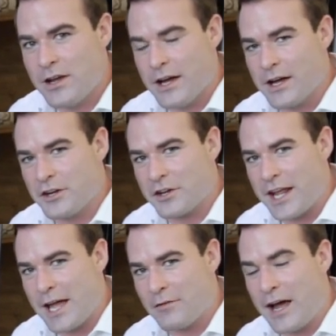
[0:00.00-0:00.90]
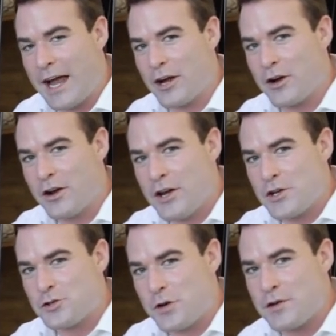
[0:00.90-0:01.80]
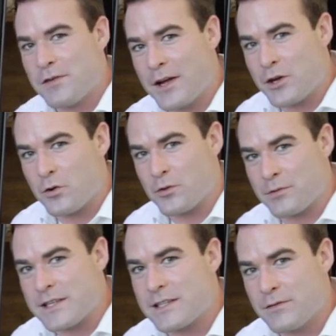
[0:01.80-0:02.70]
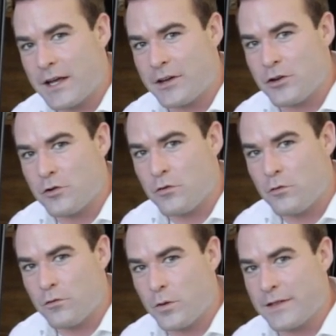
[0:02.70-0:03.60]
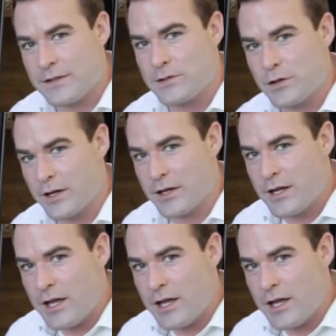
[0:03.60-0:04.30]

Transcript: Uh, you're going to have a higher trade-in value or resale value with this unit